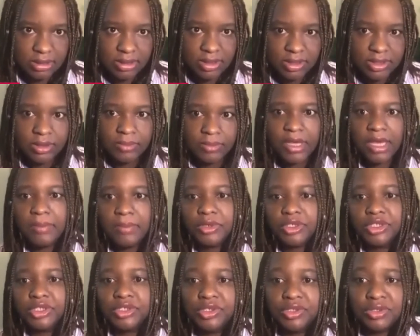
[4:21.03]
to be able
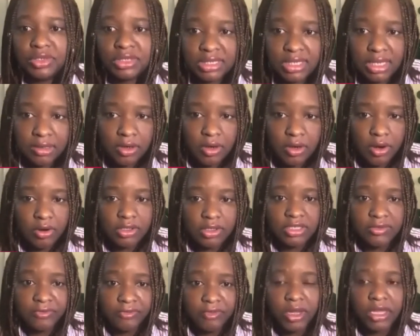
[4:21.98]
to use technology
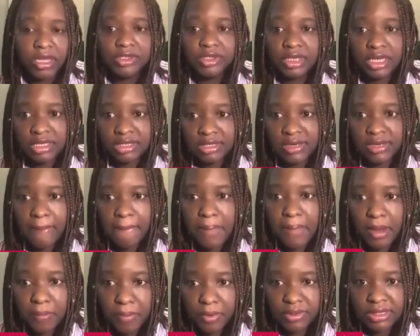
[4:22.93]
for educational
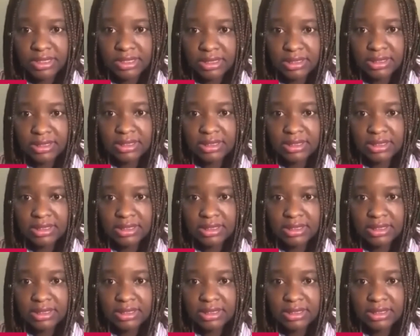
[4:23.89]
purposes.